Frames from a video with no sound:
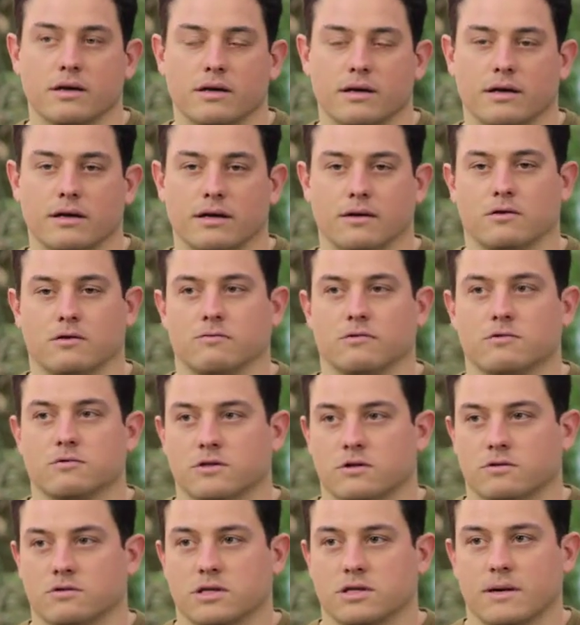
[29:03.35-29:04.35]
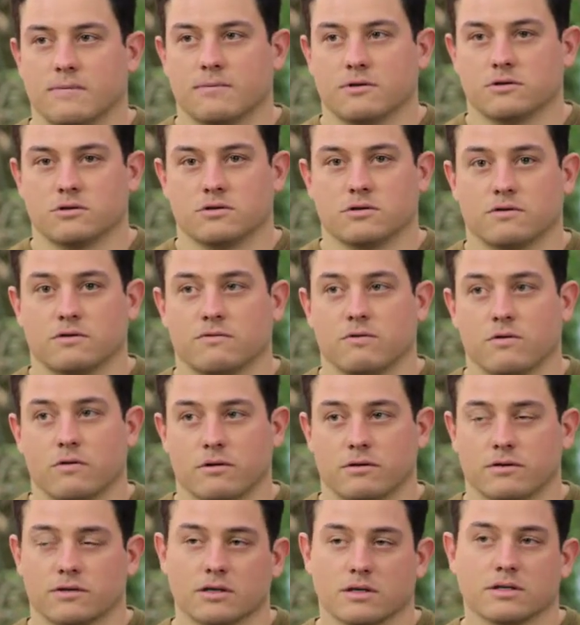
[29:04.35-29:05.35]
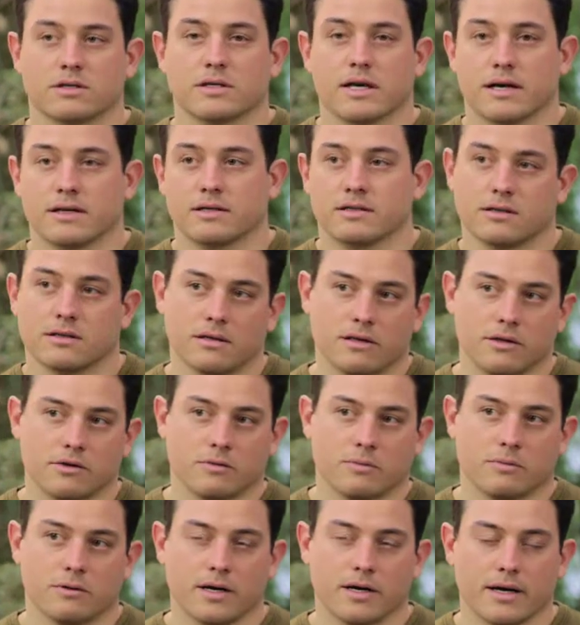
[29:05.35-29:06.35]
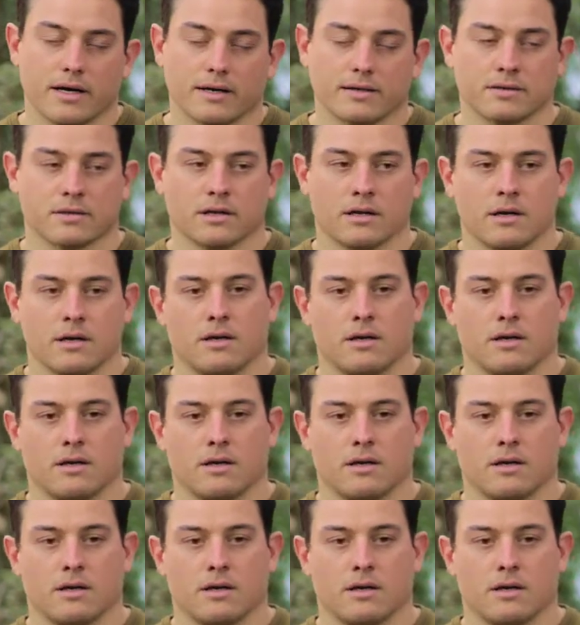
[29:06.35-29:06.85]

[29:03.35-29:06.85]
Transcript: in the root zone temperatures for success in your plants.